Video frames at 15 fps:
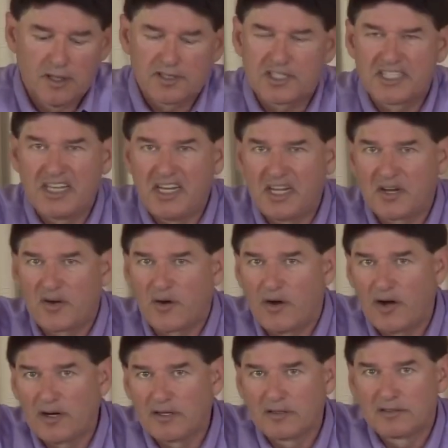a city
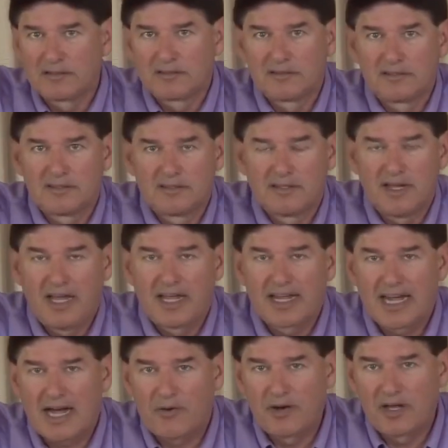court, a
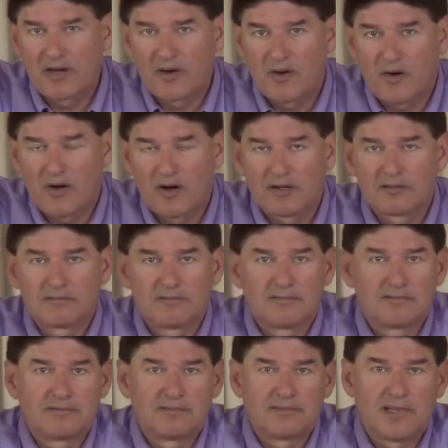county court,
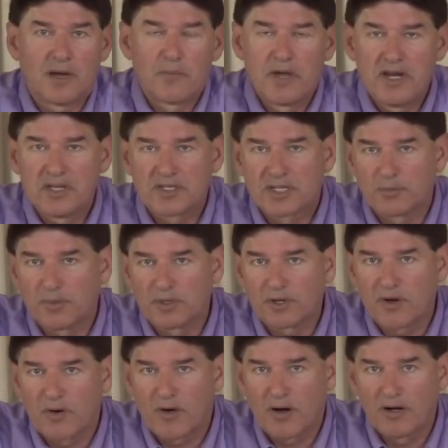a municipal
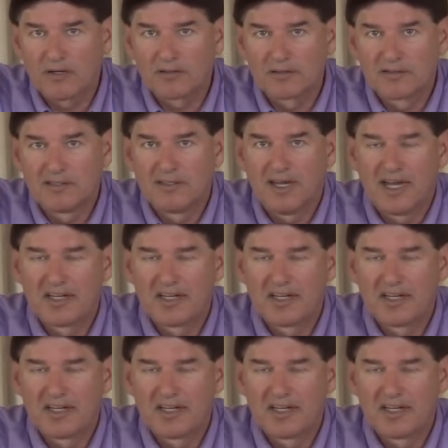court,